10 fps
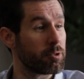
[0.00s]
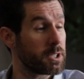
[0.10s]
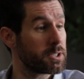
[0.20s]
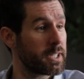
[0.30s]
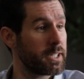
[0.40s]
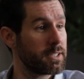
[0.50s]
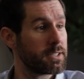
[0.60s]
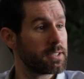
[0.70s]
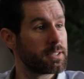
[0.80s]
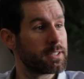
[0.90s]
real estate
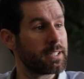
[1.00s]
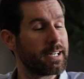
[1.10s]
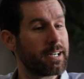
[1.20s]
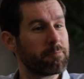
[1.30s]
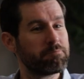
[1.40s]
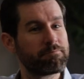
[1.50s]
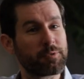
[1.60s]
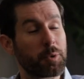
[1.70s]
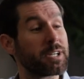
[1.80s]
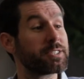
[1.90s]
oh, um,
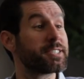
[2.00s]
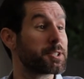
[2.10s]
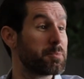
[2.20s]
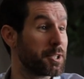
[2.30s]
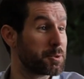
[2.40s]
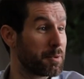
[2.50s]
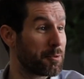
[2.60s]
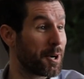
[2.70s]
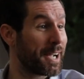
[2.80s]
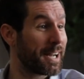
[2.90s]
for about six months
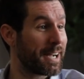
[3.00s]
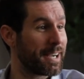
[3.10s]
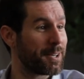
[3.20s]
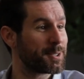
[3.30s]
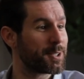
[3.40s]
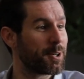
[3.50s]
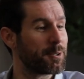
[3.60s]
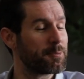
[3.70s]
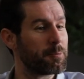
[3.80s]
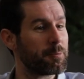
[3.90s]
before I got hired.
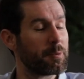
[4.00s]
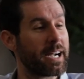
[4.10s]
So yeah.